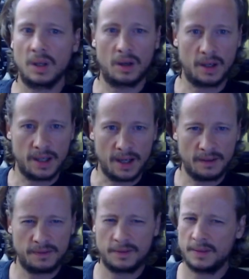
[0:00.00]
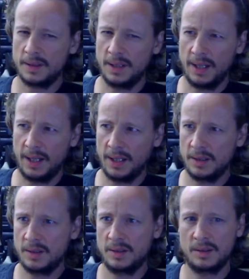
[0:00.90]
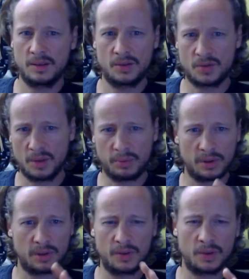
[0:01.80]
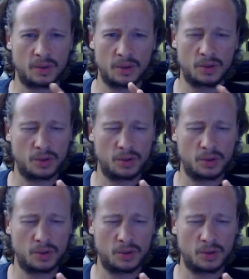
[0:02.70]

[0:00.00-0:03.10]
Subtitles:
RDF and triples or